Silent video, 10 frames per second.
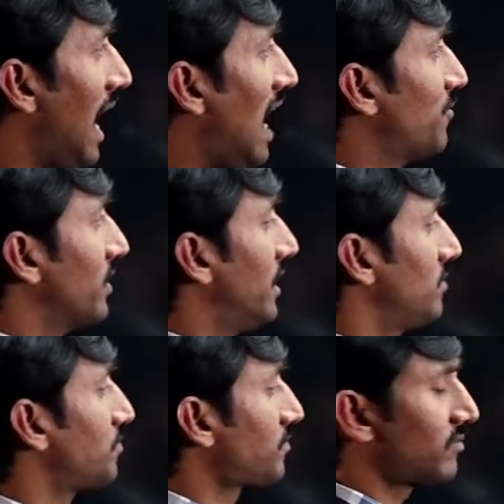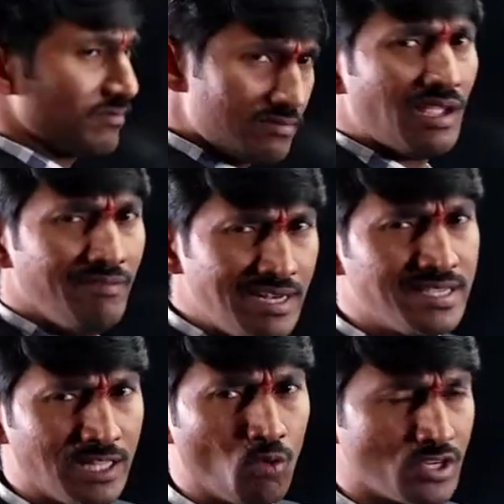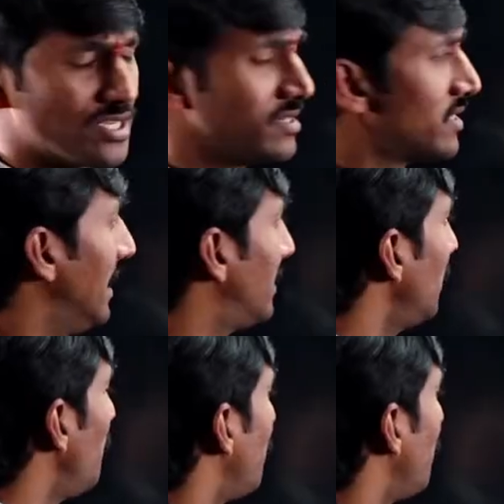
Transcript: after that, we'll see the questions later.